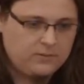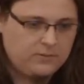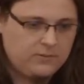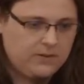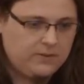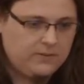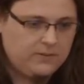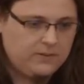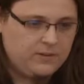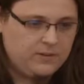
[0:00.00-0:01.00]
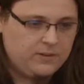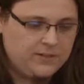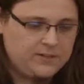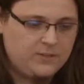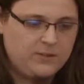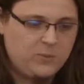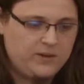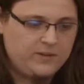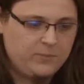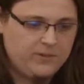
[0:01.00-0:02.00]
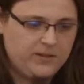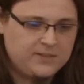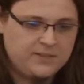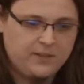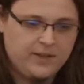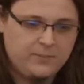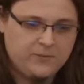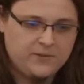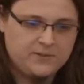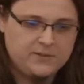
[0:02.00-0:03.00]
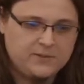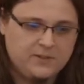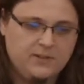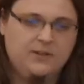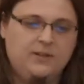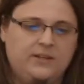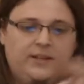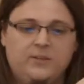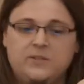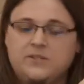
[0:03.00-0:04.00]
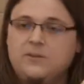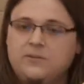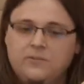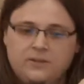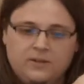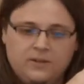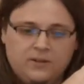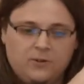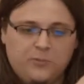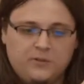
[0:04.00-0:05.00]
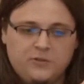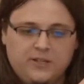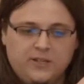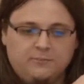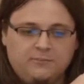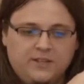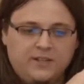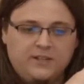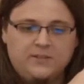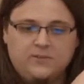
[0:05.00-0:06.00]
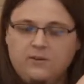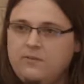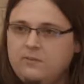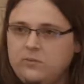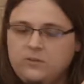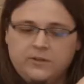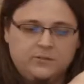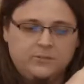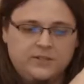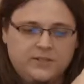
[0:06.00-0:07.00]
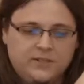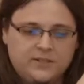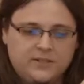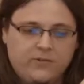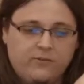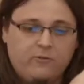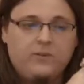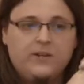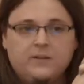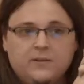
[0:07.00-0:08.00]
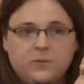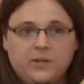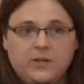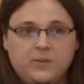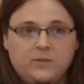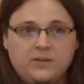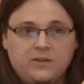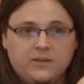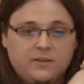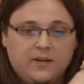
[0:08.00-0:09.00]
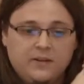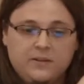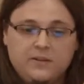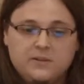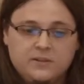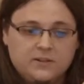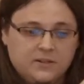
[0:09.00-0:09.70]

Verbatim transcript: All right, uh, let's talk about APIs and libraries. And let me start with uh, OpenGL and its follow-on Vulkan, uh, because if you ever played a 3D game in the 90s,